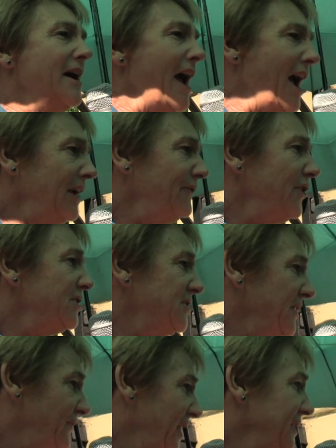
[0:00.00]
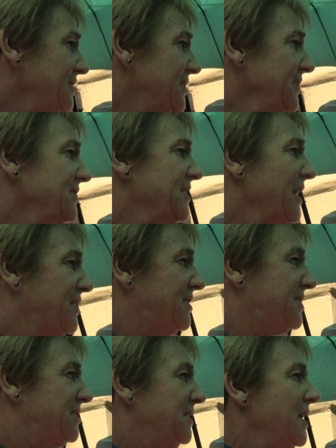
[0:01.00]
adverse events and
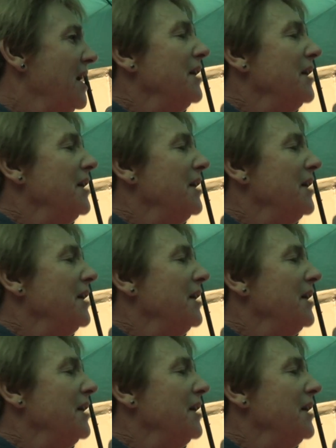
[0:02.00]
deaths